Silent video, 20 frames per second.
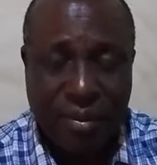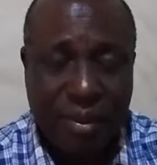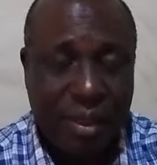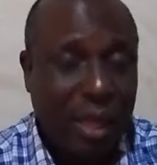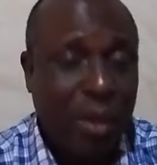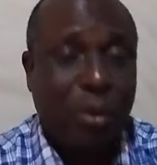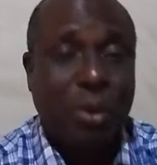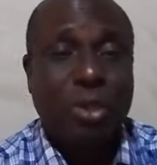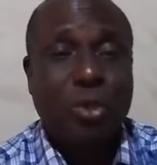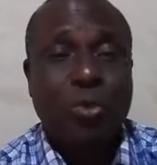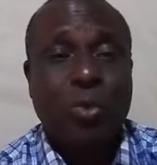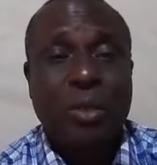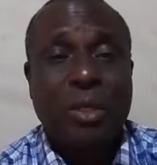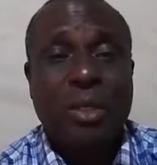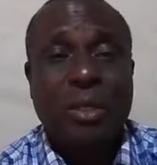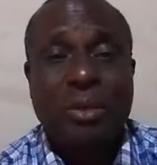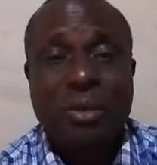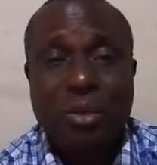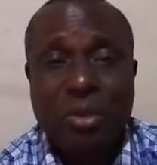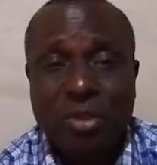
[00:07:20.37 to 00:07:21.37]
That was what
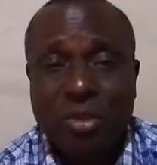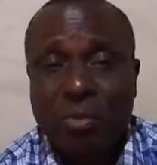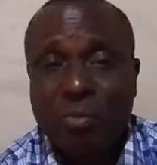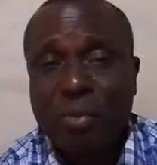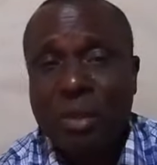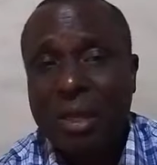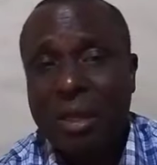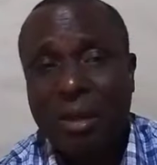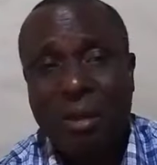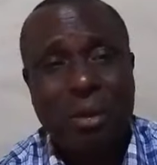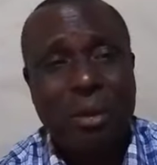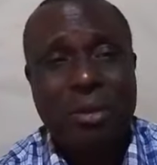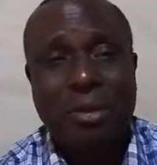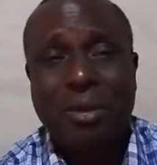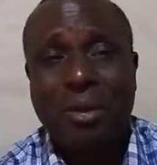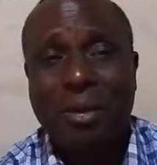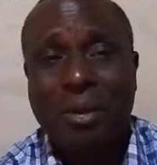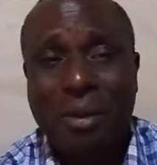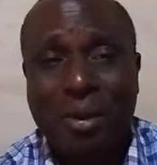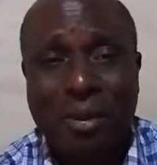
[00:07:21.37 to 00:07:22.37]
it used to be. There was
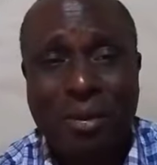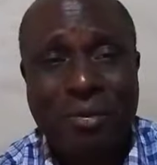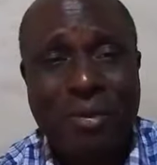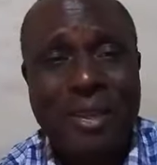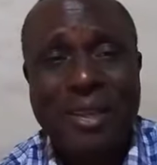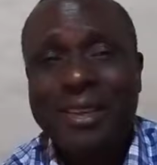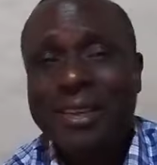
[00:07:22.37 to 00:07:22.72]
love.